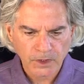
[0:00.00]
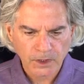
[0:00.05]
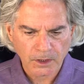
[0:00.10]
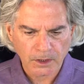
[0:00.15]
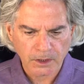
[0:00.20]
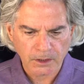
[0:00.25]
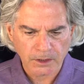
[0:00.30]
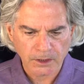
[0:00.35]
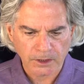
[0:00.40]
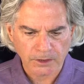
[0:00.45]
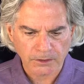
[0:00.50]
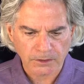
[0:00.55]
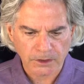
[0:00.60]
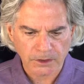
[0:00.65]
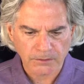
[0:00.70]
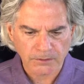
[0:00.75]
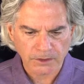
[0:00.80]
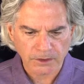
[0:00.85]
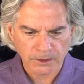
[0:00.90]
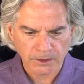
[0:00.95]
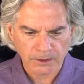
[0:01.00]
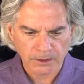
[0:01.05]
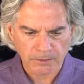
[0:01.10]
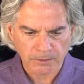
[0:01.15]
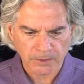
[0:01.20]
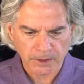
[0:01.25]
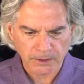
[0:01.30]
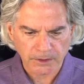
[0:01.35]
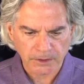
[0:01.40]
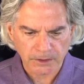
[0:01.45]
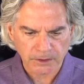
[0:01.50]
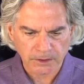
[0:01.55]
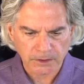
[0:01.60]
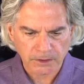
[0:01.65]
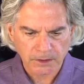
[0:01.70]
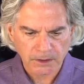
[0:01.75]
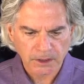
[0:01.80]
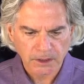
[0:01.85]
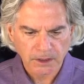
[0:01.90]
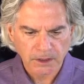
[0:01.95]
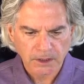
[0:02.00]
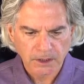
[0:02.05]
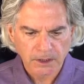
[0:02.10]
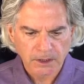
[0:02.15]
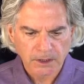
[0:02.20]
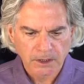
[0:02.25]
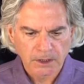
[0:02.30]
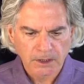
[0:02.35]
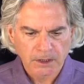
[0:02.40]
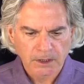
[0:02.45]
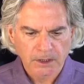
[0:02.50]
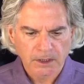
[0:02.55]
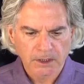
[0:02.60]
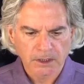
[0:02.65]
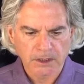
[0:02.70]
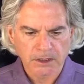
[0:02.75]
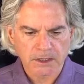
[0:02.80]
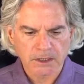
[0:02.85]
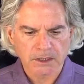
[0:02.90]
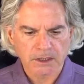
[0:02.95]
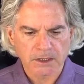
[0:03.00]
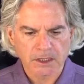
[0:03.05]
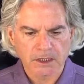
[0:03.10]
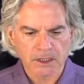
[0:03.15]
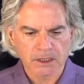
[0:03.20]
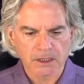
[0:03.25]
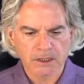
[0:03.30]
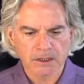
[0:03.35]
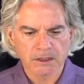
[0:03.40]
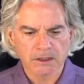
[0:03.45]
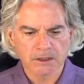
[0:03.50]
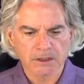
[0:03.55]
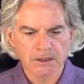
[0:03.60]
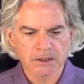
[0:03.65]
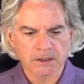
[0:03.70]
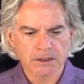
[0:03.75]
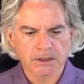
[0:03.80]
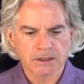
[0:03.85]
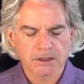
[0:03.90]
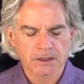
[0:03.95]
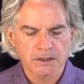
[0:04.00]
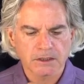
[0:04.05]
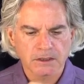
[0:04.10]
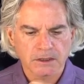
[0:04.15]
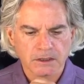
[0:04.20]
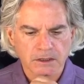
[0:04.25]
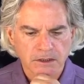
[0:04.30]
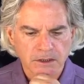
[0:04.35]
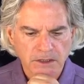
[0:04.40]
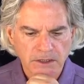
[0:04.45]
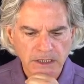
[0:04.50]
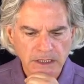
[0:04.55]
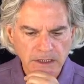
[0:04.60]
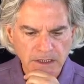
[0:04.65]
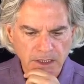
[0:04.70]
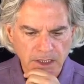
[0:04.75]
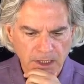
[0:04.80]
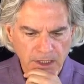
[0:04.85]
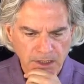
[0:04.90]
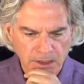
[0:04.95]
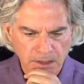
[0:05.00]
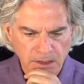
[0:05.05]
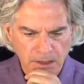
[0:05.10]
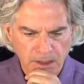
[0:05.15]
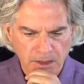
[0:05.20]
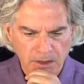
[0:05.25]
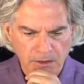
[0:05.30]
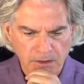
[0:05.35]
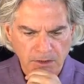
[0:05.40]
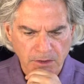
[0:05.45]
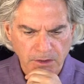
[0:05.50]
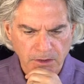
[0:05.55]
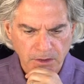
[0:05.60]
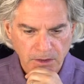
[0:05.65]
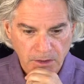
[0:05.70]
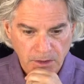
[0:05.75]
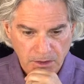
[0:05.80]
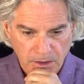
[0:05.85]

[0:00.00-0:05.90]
It does, gives us a message. It says syntax error,